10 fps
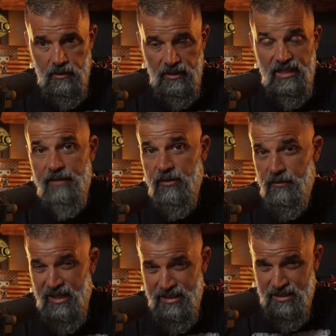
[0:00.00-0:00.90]
level
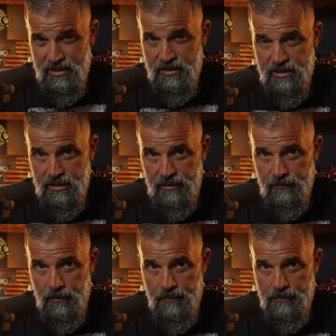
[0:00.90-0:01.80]
of consistency
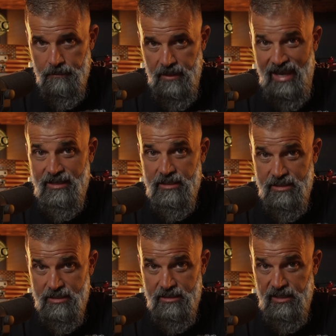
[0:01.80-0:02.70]
and
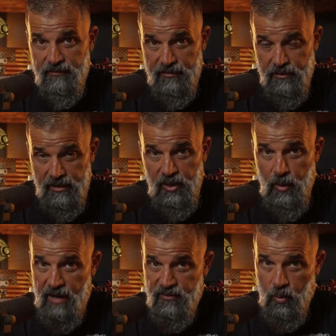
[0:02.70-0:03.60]
consistency of effort that you
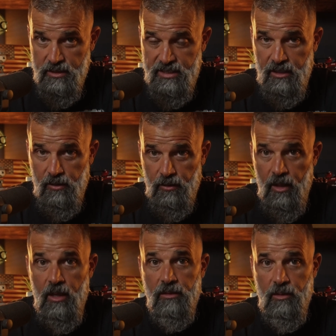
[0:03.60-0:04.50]
have towards that goal,
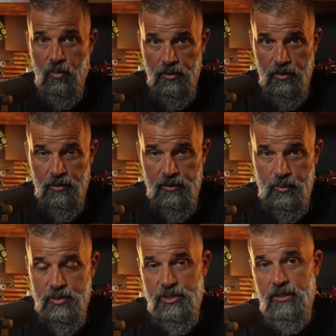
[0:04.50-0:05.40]
the more you're going
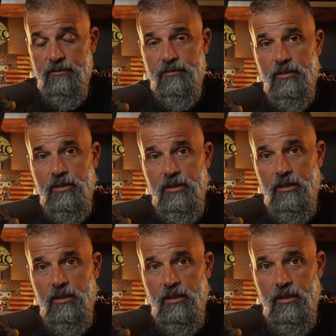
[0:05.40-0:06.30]
to achieve.
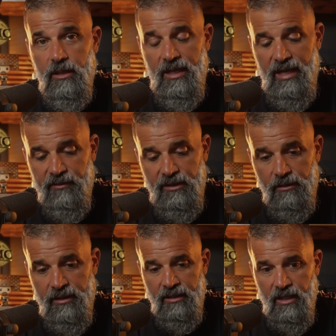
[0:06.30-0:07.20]
And every
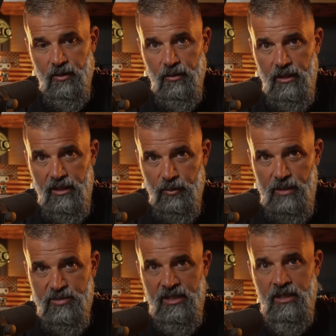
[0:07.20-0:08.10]
little that
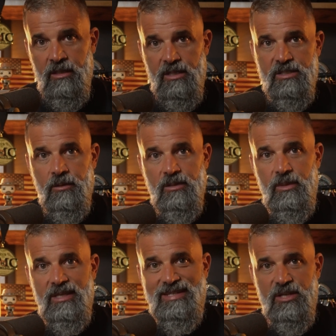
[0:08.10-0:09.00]
creeps in is going to
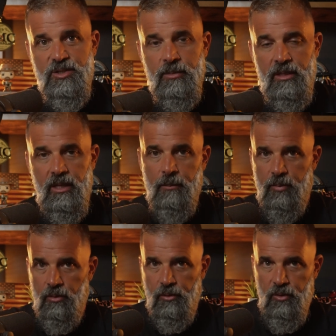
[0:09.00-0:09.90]
be a detriment and
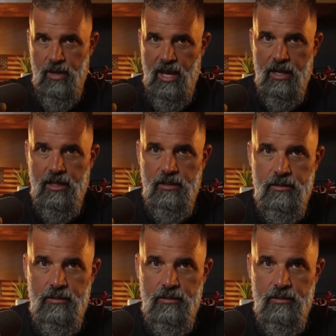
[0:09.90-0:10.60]
pull you back.